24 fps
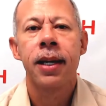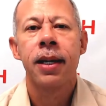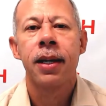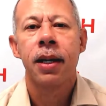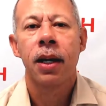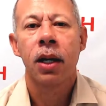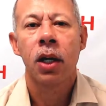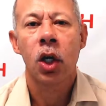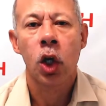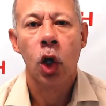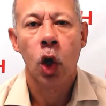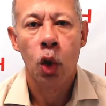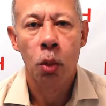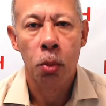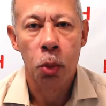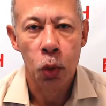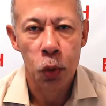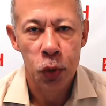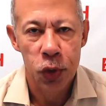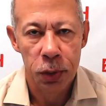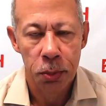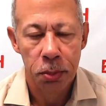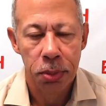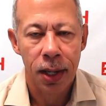a global
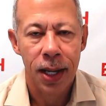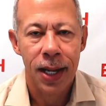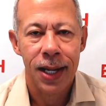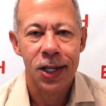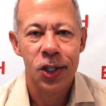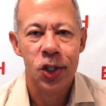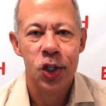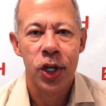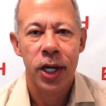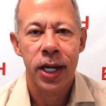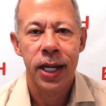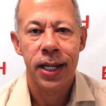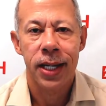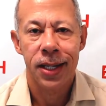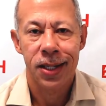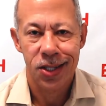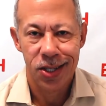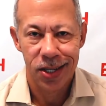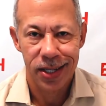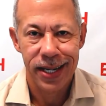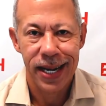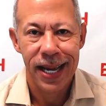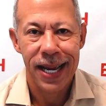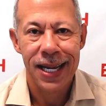supply chain in
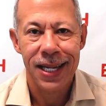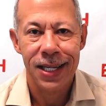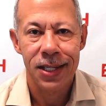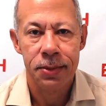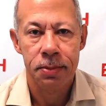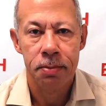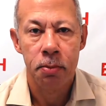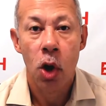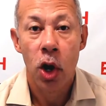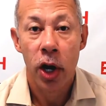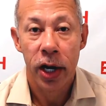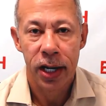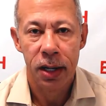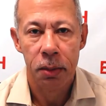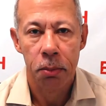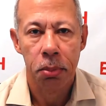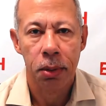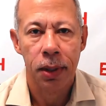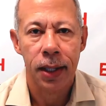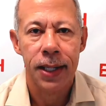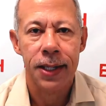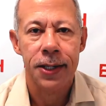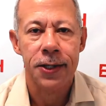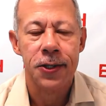today's
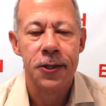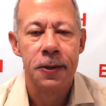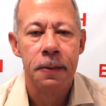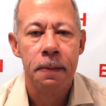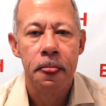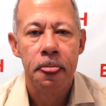marketplace.